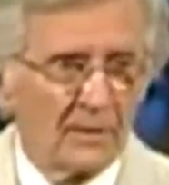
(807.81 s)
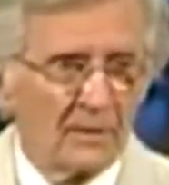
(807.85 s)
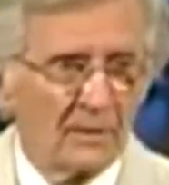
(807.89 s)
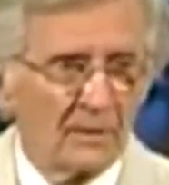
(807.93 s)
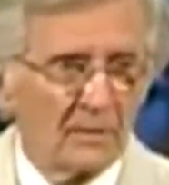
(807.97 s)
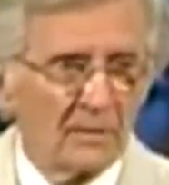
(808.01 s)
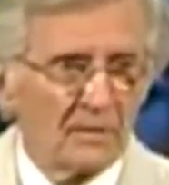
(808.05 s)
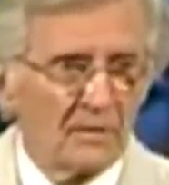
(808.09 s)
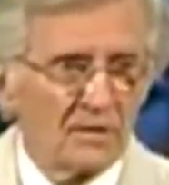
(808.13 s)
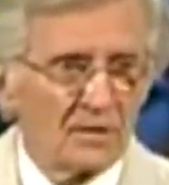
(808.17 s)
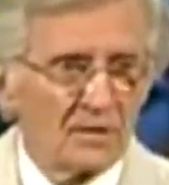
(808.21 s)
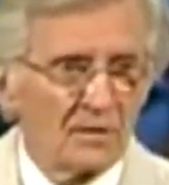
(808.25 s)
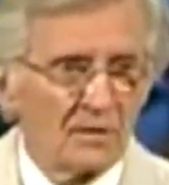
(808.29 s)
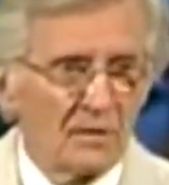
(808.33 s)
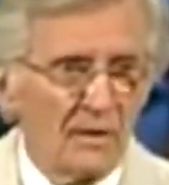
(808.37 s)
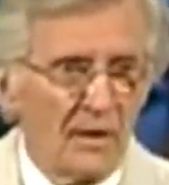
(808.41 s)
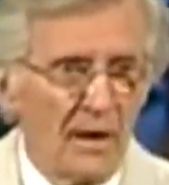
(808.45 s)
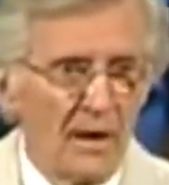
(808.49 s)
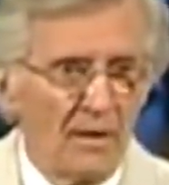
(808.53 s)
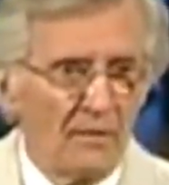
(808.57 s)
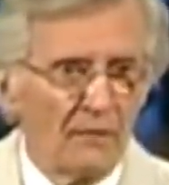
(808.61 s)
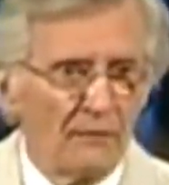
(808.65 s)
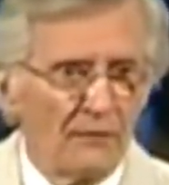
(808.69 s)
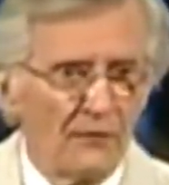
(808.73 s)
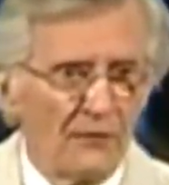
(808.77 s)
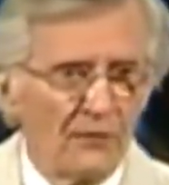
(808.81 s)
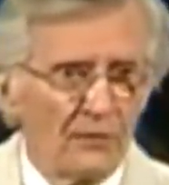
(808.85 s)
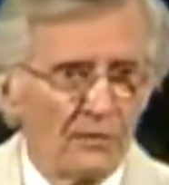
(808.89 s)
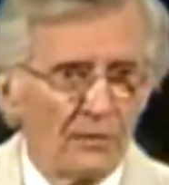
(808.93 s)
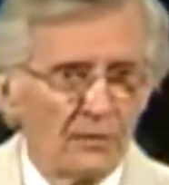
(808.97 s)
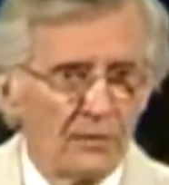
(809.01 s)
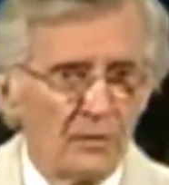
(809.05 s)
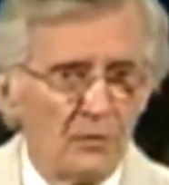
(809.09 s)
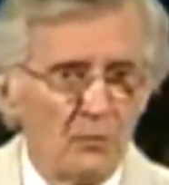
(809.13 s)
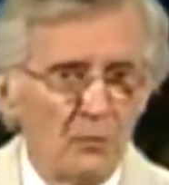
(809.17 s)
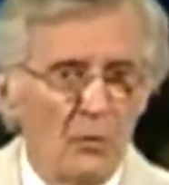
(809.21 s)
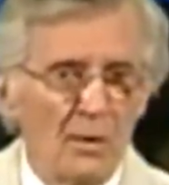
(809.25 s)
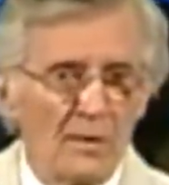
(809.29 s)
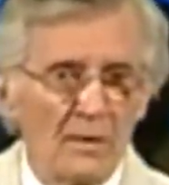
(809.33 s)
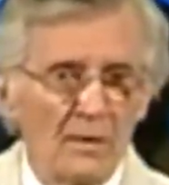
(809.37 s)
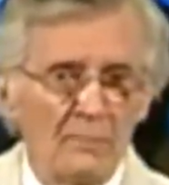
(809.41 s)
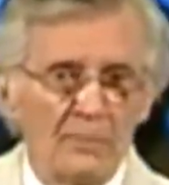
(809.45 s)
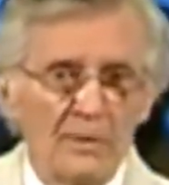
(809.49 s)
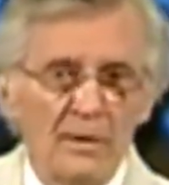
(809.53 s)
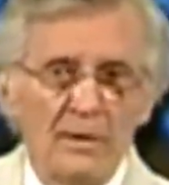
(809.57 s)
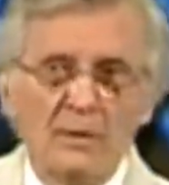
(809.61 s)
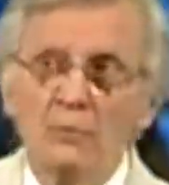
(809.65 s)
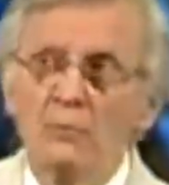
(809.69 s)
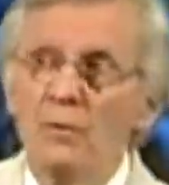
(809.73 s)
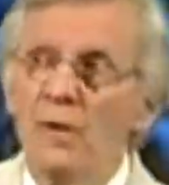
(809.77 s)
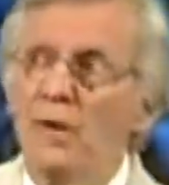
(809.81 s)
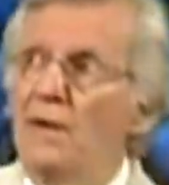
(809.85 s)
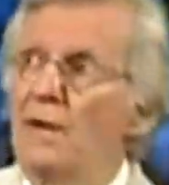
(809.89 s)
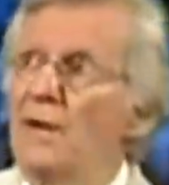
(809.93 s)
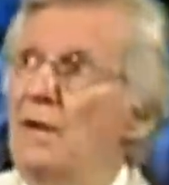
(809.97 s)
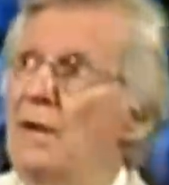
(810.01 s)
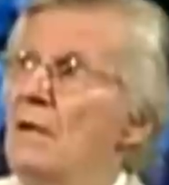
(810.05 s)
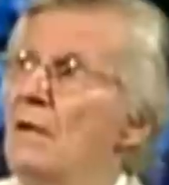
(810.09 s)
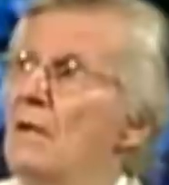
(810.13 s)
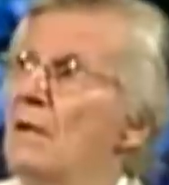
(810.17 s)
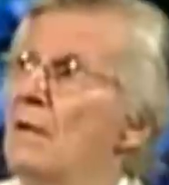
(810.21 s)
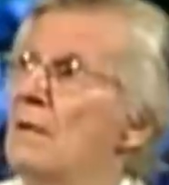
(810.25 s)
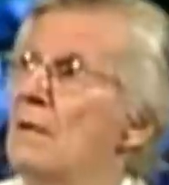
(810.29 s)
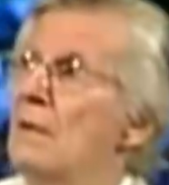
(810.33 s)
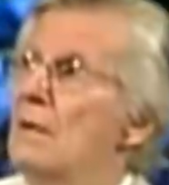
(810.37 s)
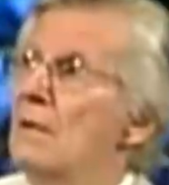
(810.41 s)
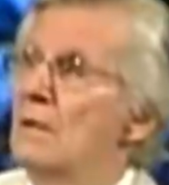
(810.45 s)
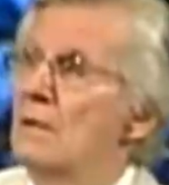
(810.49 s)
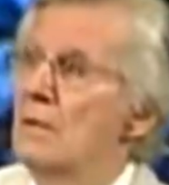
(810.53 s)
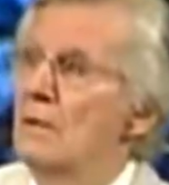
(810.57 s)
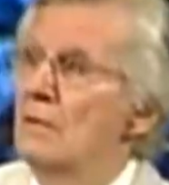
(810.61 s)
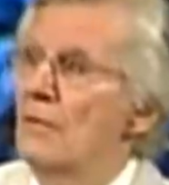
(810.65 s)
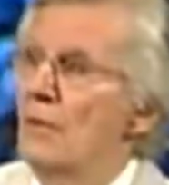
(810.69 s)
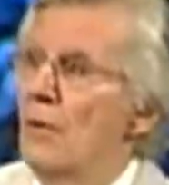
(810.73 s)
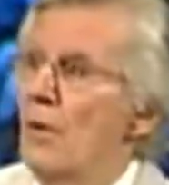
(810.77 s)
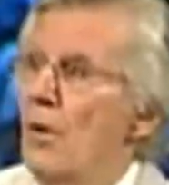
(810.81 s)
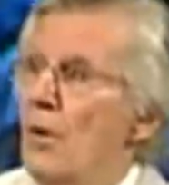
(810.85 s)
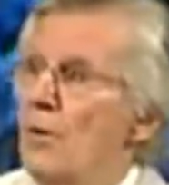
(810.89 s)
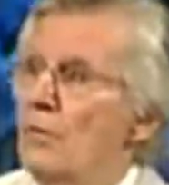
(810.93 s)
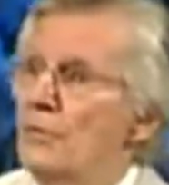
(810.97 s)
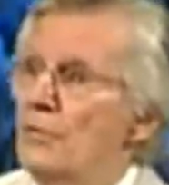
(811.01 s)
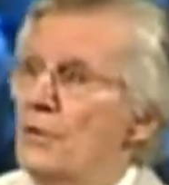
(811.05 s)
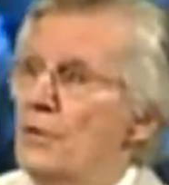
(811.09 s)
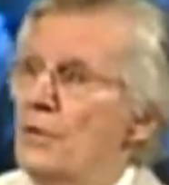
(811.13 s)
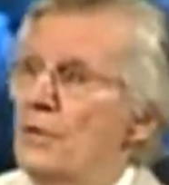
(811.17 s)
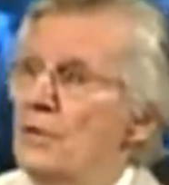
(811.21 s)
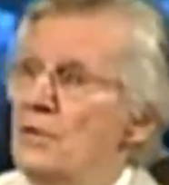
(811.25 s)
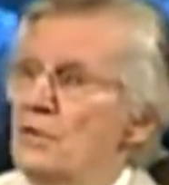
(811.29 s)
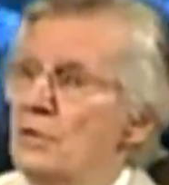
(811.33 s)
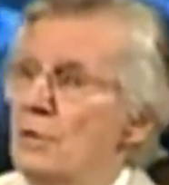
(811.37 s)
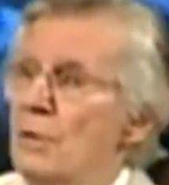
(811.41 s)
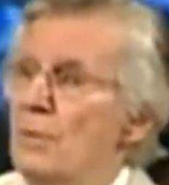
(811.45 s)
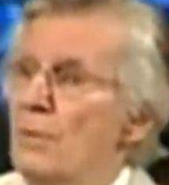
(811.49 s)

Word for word: This love, you want to be ready for all things.